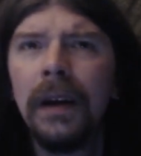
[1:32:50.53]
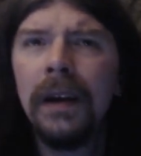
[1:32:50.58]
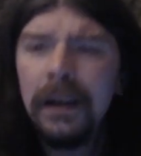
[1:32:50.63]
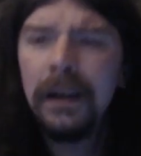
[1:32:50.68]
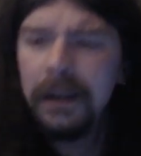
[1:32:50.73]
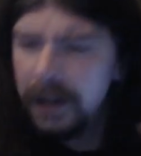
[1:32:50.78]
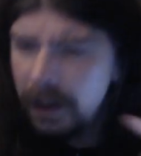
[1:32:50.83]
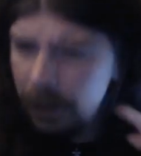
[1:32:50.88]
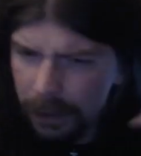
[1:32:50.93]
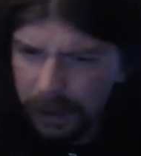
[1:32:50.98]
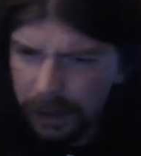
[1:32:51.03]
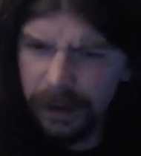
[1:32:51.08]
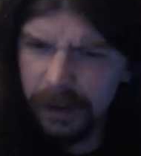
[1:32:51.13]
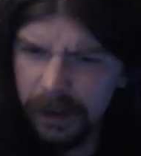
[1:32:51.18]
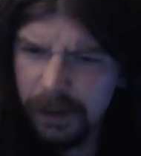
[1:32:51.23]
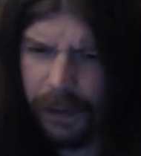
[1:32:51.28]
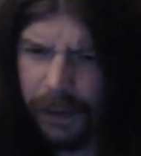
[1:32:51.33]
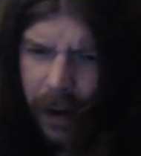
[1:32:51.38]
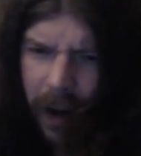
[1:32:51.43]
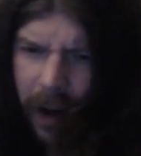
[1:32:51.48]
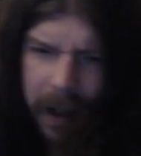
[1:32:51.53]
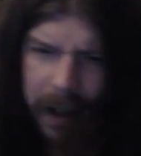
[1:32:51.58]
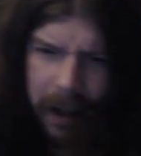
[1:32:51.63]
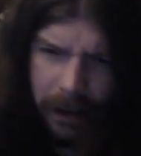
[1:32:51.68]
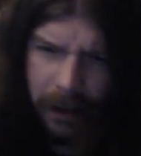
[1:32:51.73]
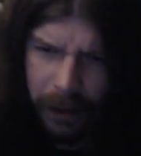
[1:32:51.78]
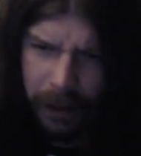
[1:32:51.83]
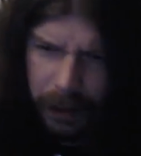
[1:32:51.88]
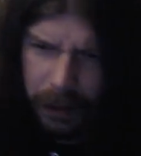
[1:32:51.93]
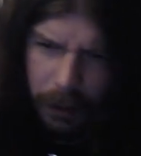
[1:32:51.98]
They were just
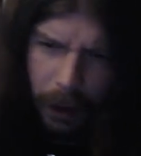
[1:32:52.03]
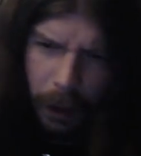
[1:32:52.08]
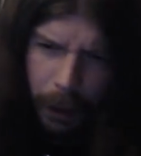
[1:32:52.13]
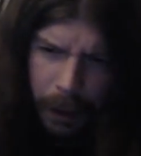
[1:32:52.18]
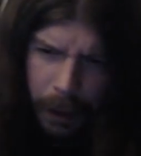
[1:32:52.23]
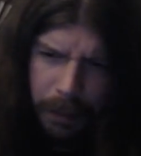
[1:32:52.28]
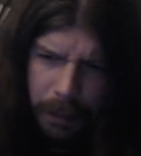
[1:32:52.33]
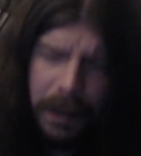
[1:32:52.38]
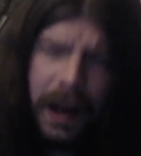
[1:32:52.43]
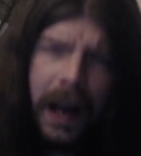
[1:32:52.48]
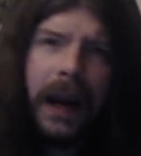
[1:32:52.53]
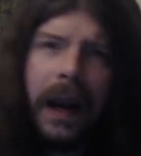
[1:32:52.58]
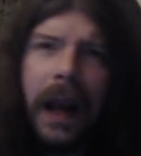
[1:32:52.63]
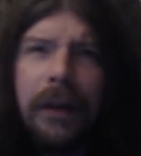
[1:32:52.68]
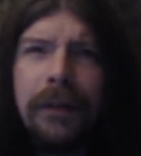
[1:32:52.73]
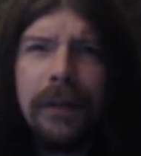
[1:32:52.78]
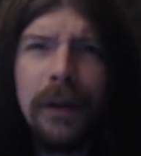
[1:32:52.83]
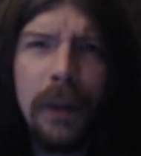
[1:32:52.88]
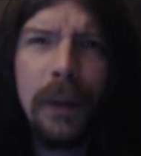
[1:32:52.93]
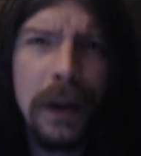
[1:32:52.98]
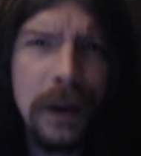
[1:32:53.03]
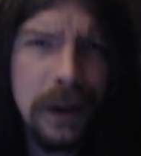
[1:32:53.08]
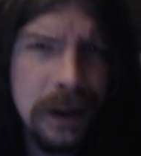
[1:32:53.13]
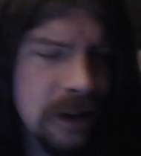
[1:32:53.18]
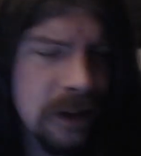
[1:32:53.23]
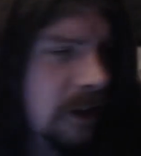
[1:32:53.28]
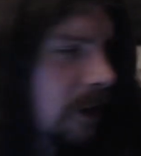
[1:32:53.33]
fucking throwing paint everywhere. It looks like a